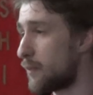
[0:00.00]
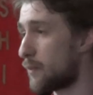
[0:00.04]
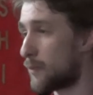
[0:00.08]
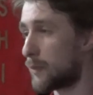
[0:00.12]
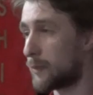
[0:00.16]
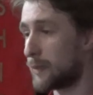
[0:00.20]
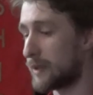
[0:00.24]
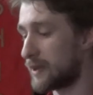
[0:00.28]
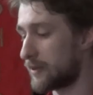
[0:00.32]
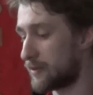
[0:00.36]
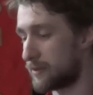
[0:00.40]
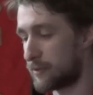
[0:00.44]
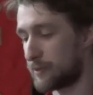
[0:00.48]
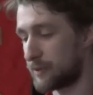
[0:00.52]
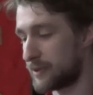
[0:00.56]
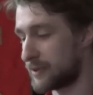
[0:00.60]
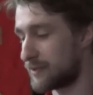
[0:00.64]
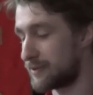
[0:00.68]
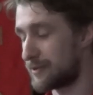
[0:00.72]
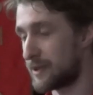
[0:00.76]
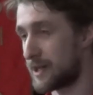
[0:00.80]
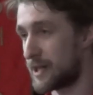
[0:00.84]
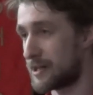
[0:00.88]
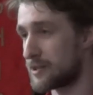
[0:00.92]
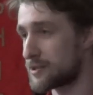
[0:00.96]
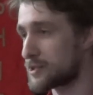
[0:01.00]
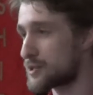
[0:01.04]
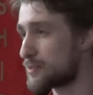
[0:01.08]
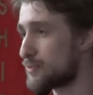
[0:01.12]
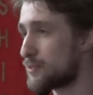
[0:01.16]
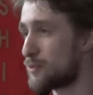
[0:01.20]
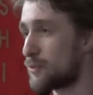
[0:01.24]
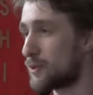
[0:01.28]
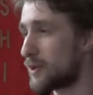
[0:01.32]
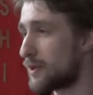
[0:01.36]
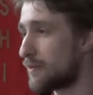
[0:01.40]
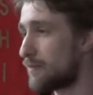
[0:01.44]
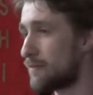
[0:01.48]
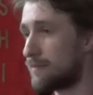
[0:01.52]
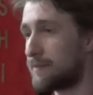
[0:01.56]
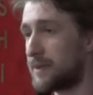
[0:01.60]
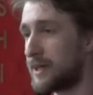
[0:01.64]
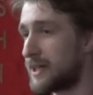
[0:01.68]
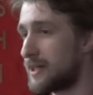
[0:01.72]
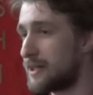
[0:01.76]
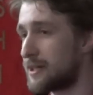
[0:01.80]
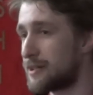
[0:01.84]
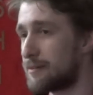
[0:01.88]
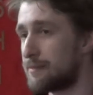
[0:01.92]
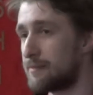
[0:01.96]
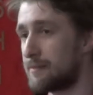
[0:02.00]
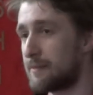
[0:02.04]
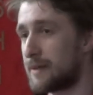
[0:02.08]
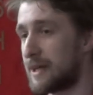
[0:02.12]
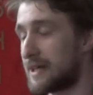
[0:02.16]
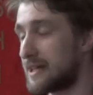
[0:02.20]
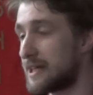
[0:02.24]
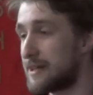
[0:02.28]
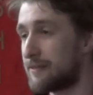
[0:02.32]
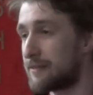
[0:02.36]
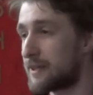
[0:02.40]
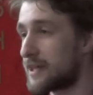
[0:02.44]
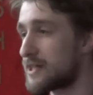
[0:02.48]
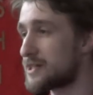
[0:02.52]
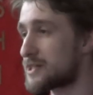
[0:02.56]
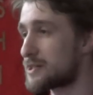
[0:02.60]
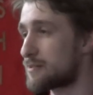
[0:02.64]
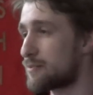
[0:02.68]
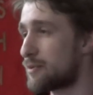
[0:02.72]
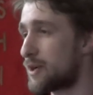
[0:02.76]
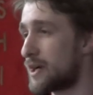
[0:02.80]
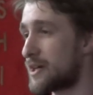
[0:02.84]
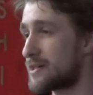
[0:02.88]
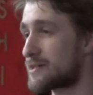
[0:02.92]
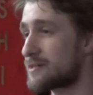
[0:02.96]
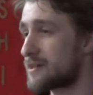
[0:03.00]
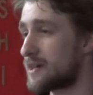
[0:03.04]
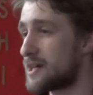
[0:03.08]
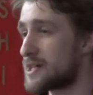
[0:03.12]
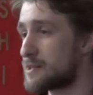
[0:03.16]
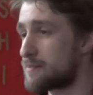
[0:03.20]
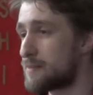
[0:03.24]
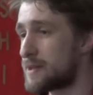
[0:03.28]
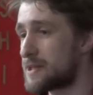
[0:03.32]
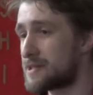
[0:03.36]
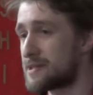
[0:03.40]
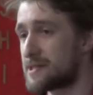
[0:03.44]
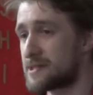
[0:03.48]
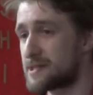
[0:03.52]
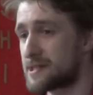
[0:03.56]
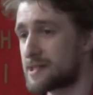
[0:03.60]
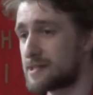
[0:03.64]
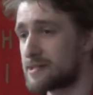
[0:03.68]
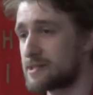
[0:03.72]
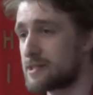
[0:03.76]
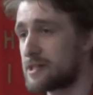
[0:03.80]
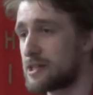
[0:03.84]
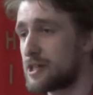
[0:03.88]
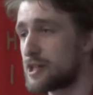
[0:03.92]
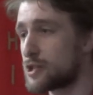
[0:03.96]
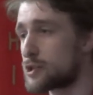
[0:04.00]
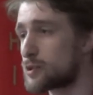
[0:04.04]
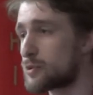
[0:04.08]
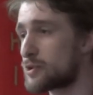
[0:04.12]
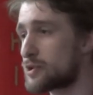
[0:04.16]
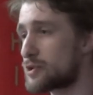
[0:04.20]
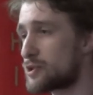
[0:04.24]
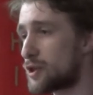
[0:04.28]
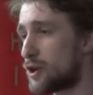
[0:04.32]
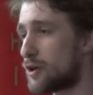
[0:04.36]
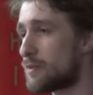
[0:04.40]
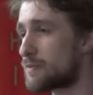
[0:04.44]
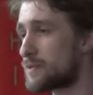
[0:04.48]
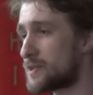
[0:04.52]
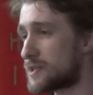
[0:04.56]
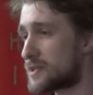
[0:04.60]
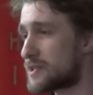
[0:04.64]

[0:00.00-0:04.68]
with smaller, medium, and even enterprise-sized businesses to adopt a